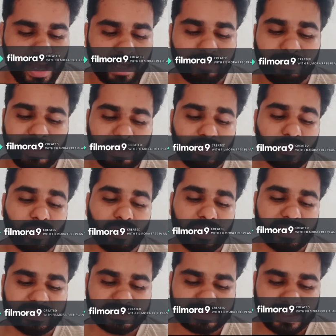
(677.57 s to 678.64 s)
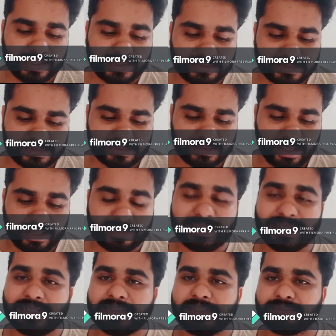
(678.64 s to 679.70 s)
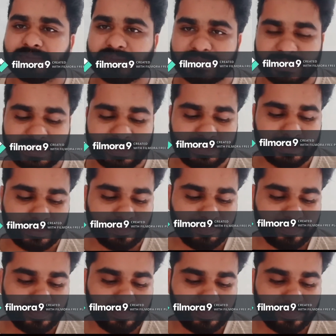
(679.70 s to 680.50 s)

and many goodly states and kingdoms seen.